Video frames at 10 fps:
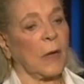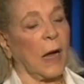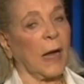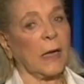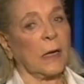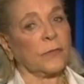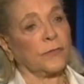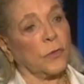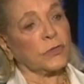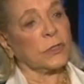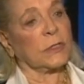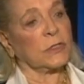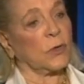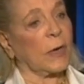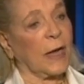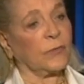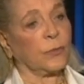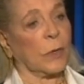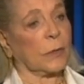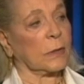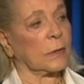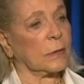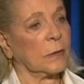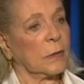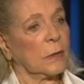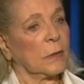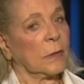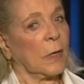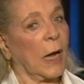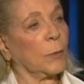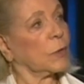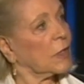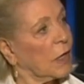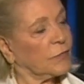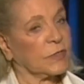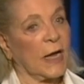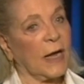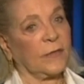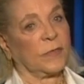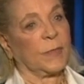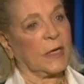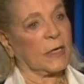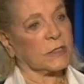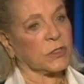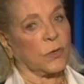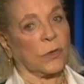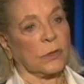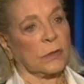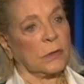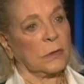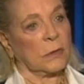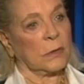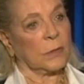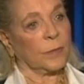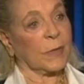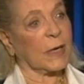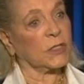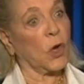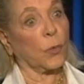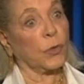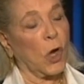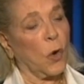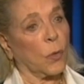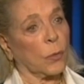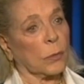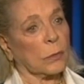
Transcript: I unfortunately don't have one. I would love to have a male escort, but I don't know